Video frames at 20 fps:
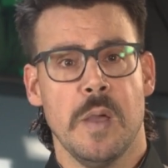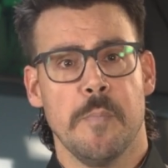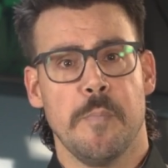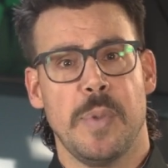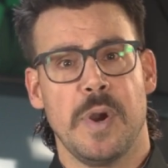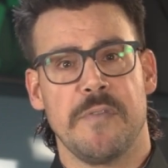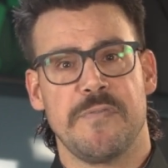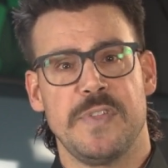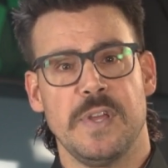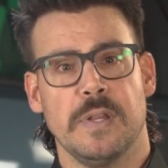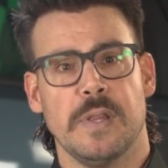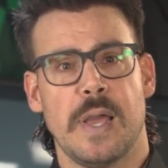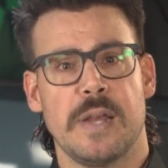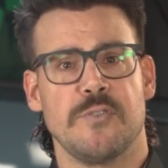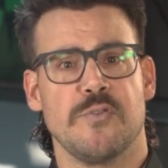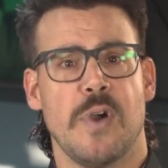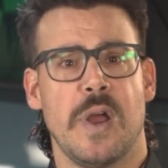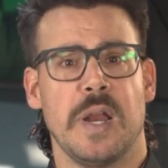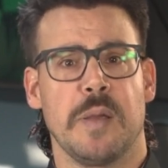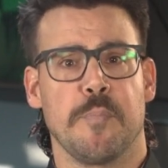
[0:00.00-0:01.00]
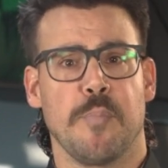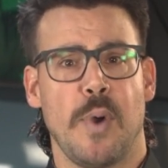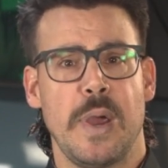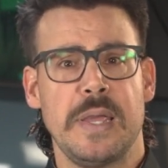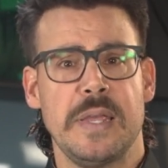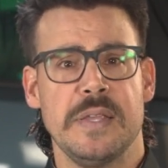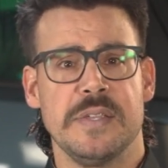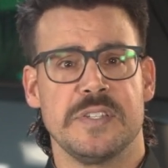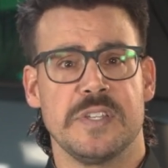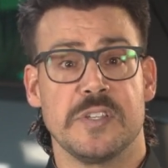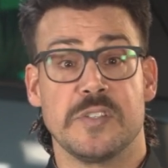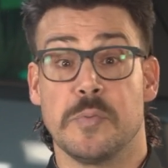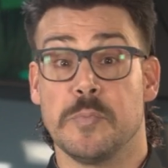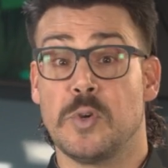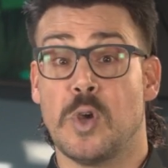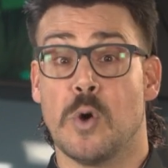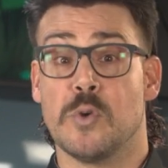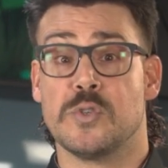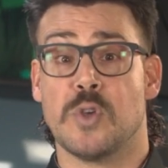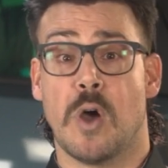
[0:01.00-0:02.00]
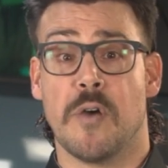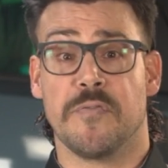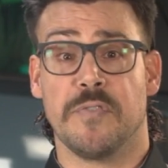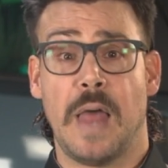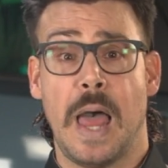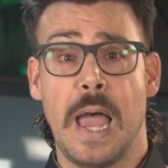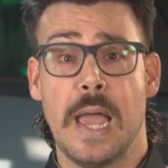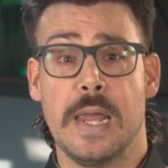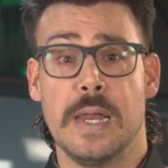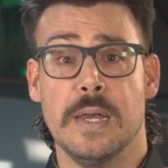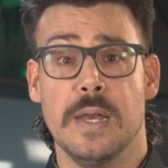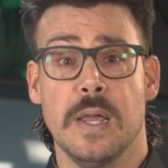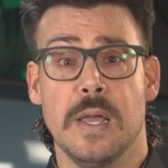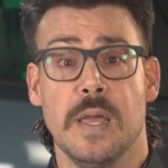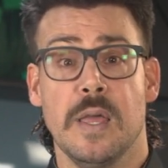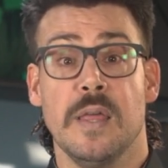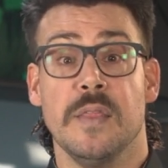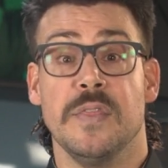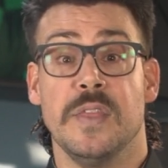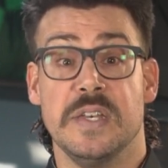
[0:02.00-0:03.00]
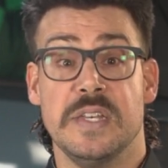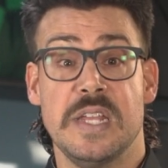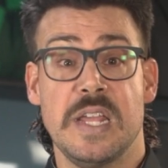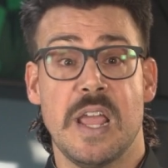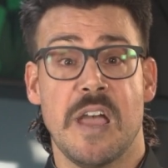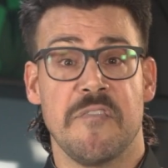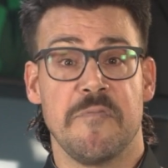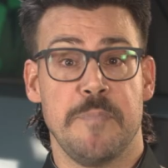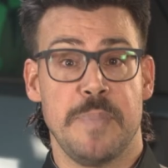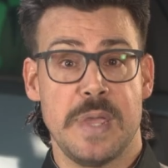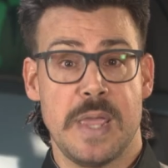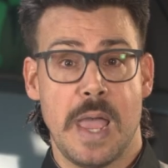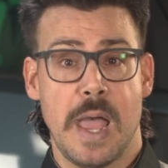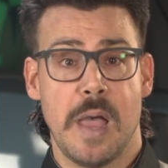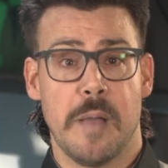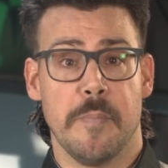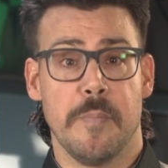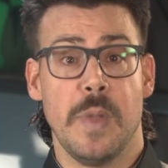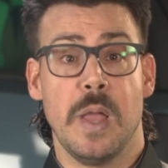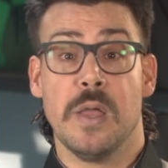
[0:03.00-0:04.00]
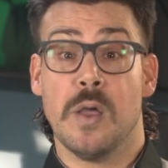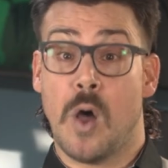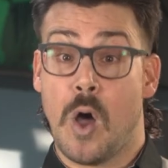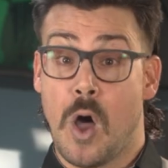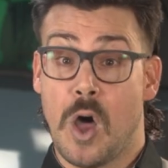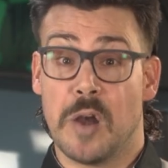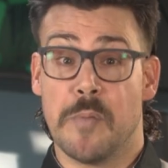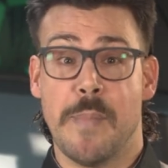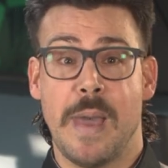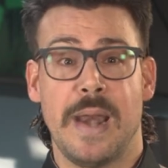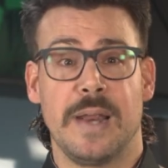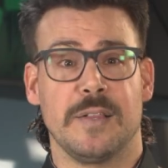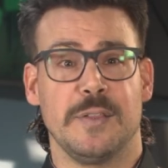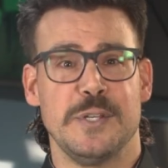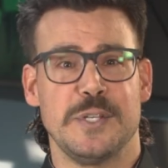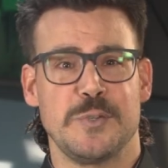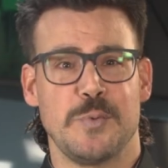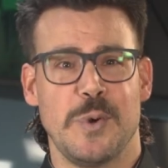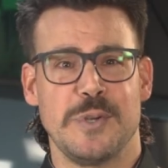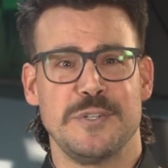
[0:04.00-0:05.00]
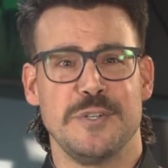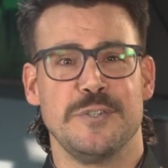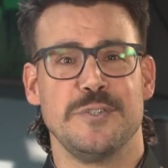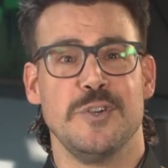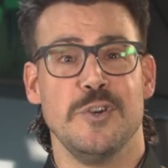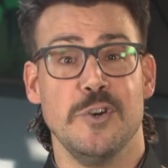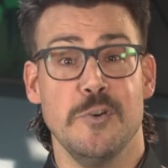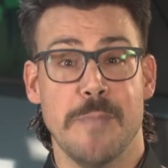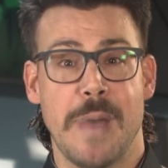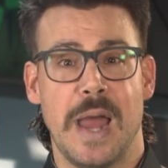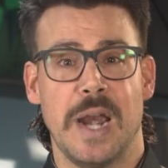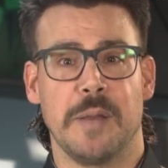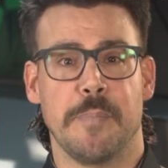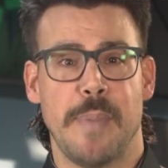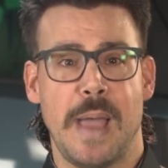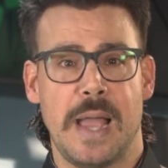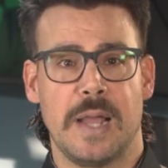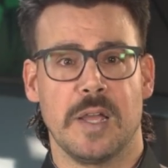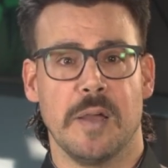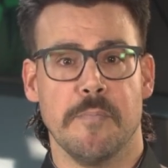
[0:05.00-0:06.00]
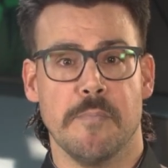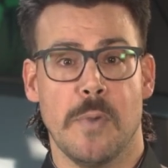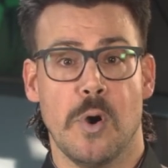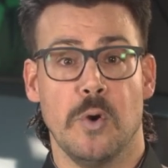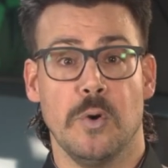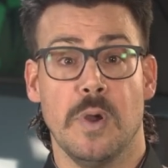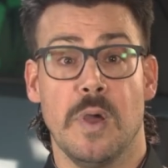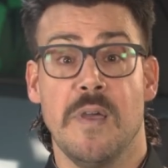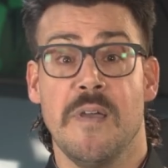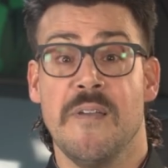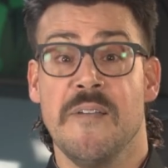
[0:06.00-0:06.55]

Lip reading: But if the electronic braking system goes offline, the dFBM automatically switches to pneumatic backup mode,